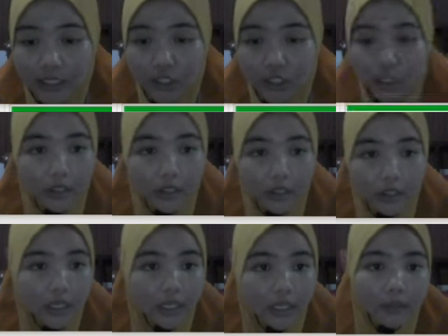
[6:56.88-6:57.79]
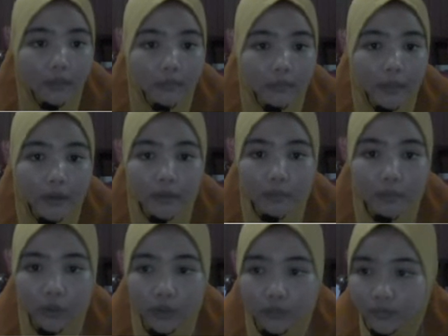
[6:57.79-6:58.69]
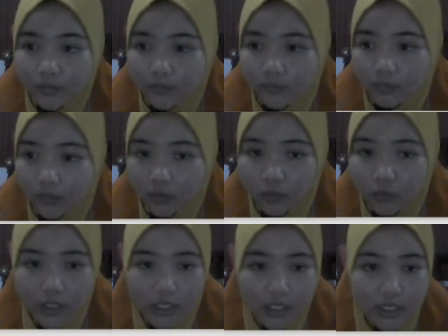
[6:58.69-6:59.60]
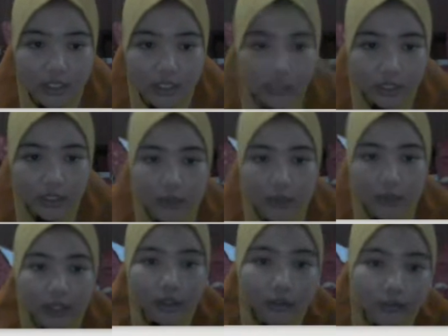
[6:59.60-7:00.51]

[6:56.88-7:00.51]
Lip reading: you in my report, which is this one.